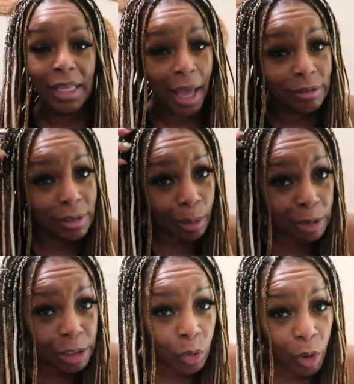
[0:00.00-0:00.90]
Yes, and I'm
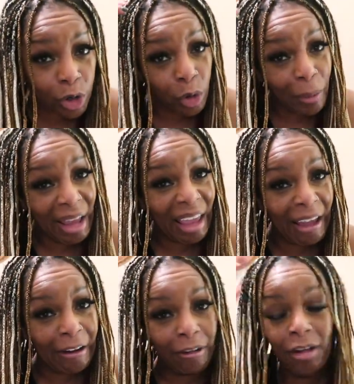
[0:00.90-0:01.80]
still working on my
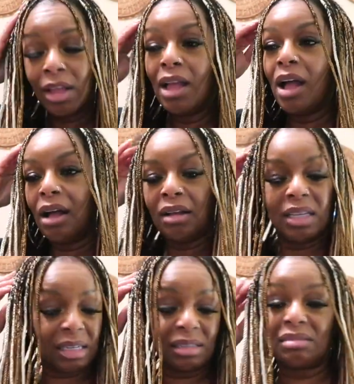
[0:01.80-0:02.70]
hair.
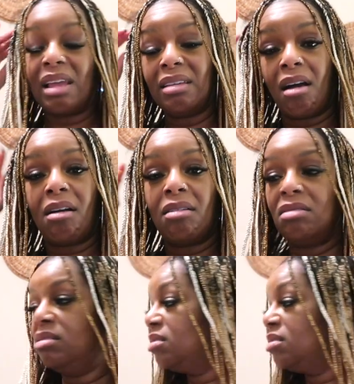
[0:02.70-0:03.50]
It's late, y'all.